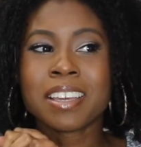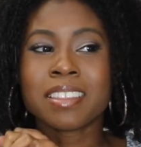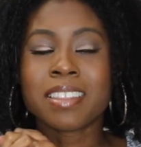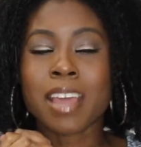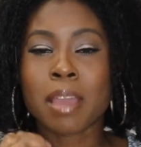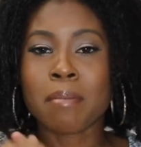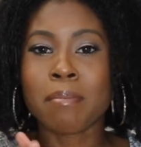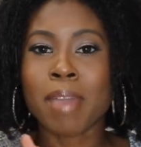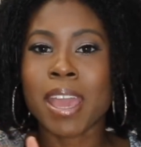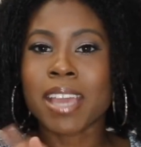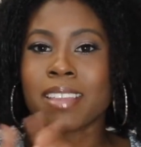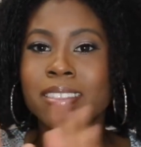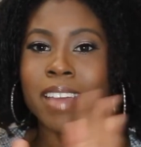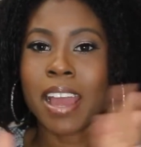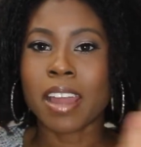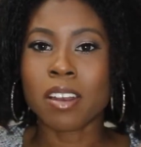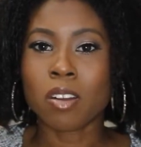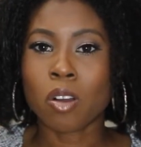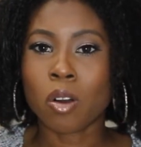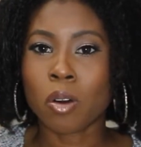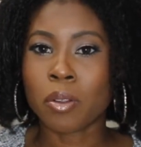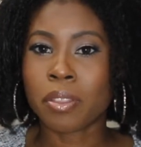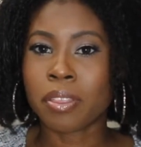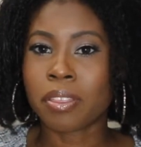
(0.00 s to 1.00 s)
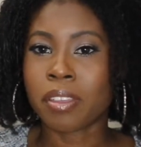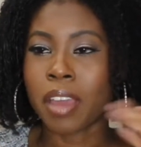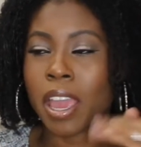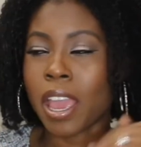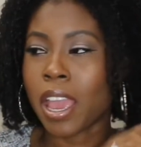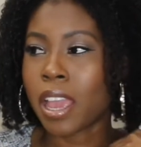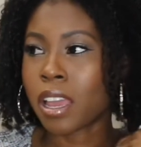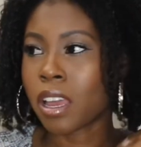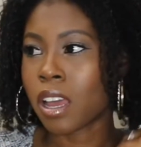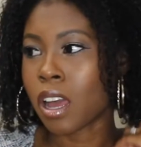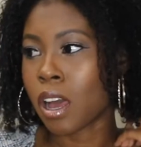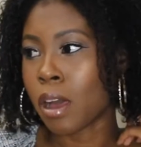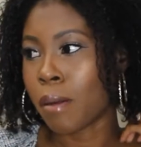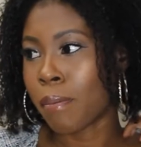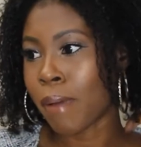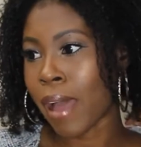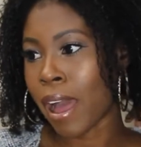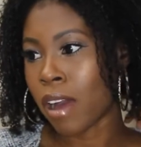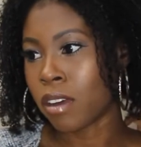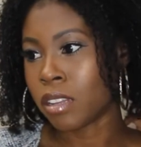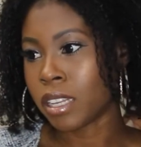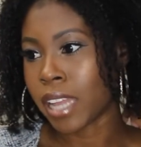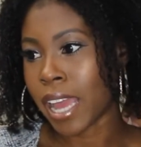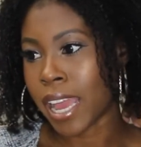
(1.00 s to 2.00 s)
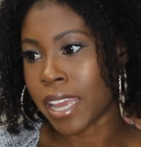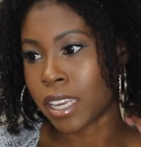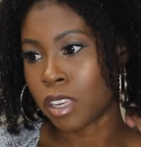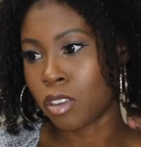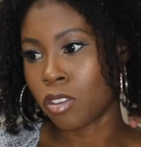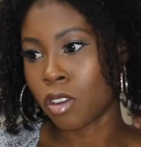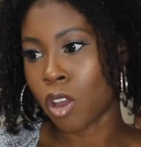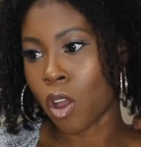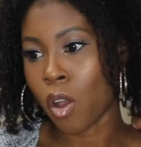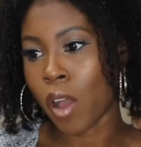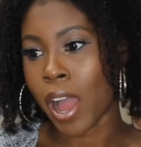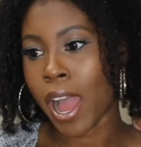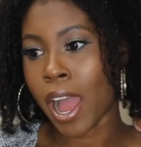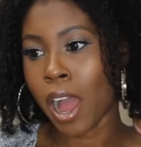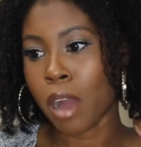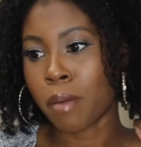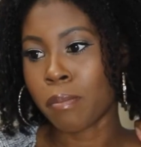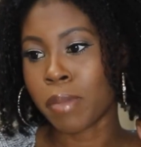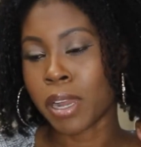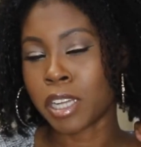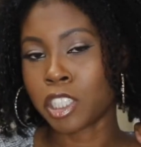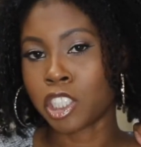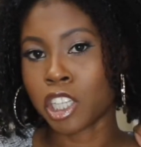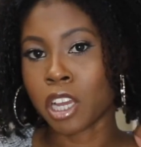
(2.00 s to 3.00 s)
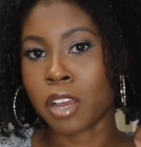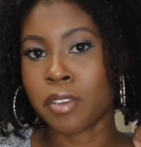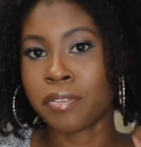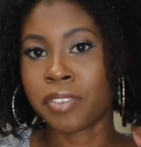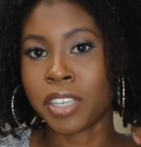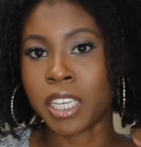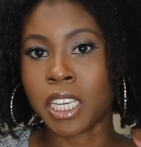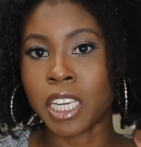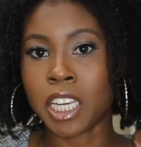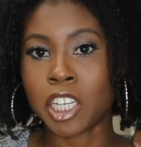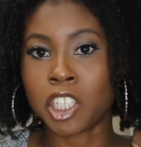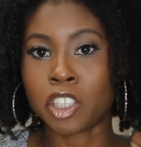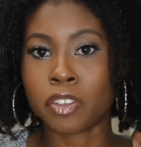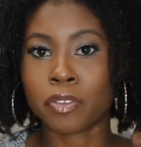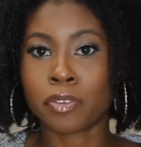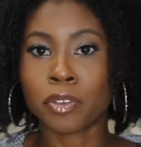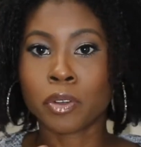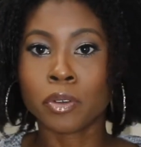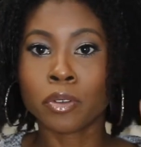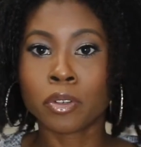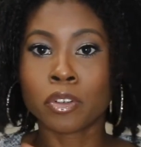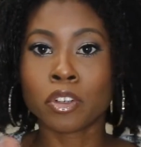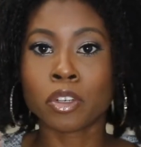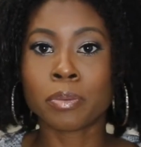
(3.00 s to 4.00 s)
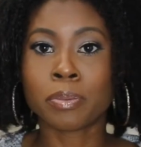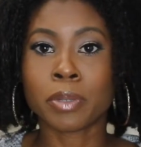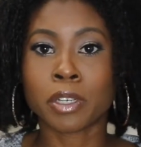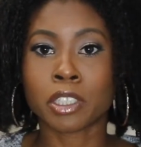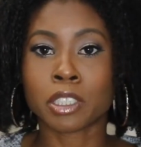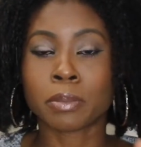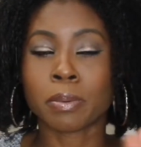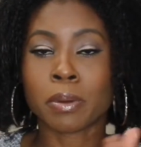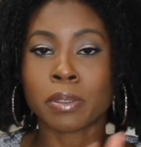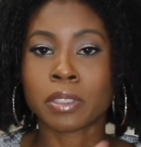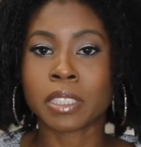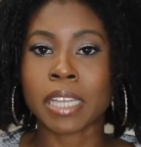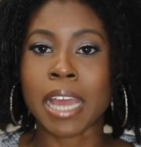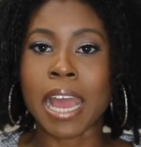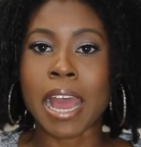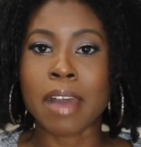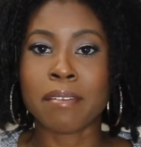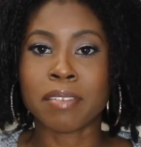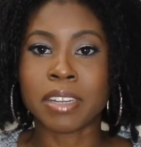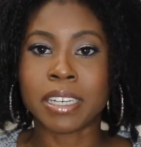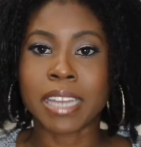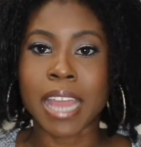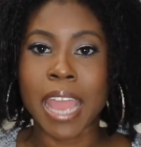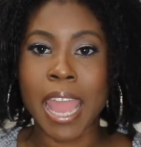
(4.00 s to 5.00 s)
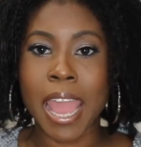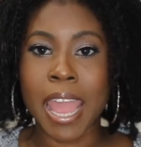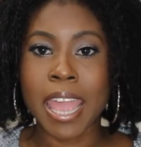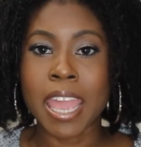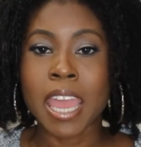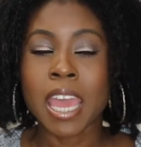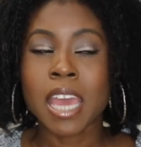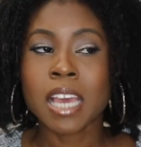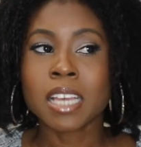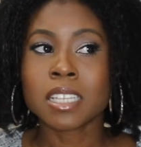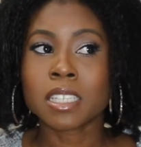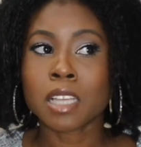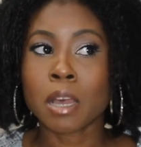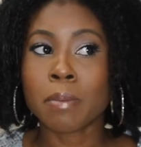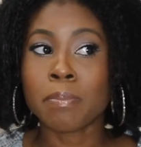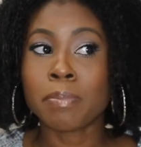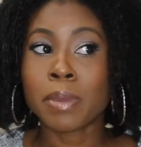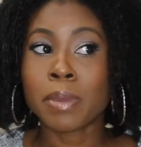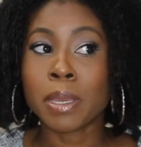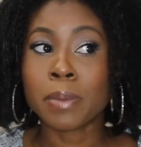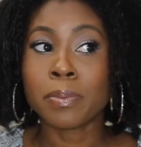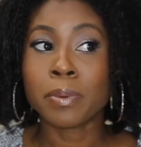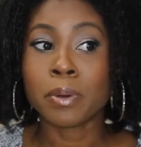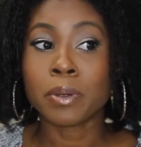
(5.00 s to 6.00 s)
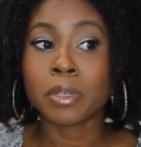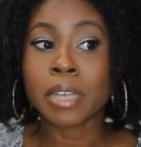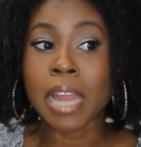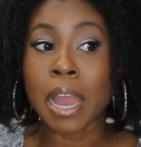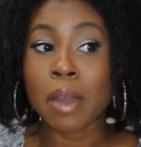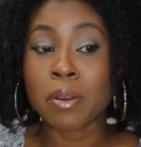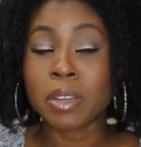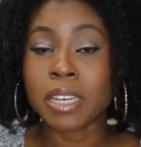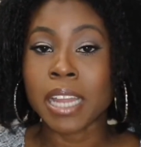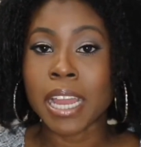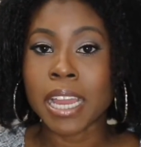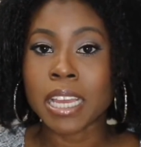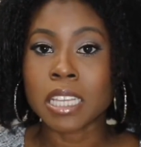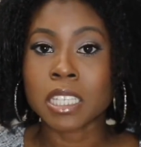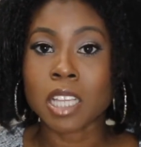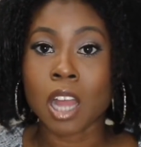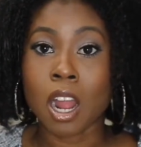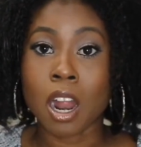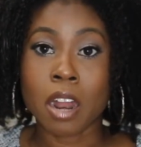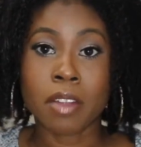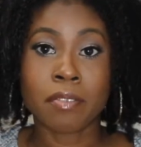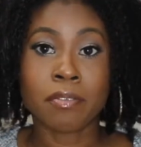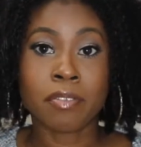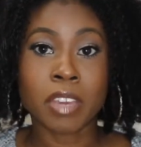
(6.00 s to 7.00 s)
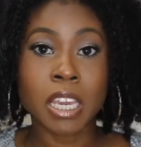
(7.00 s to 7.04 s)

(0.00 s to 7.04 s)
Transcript: They make that whole thing about, like, you know, how much of each food group you're supposed to have a day. Some people nowadays are